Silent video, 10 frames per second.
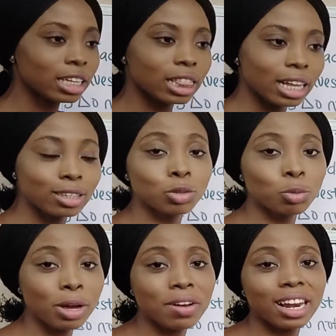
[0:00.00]
That is
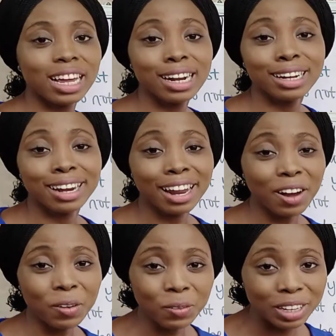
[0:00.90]
why you are learning the
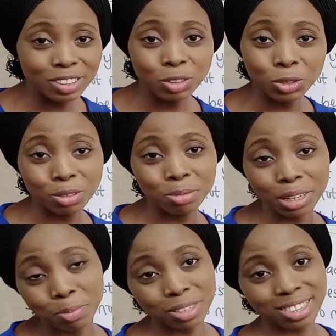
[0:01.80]
language. You should
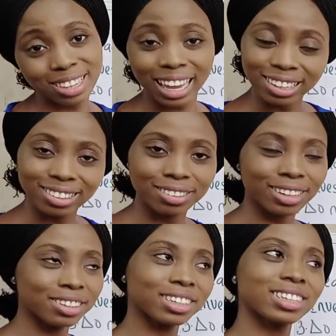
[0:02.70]
make mistakes so
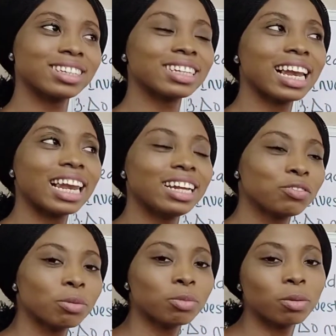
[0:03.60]
that you can learn
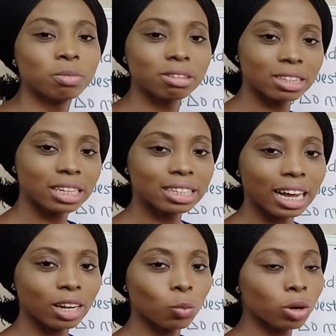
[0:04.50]
from your mistakes
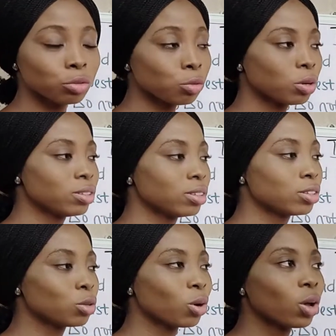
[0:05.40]
and work towards it.
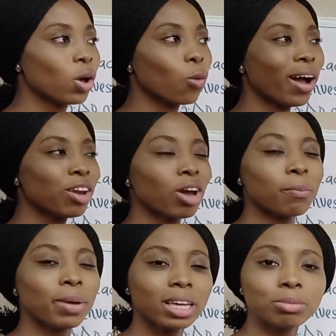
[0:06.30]
So while you are making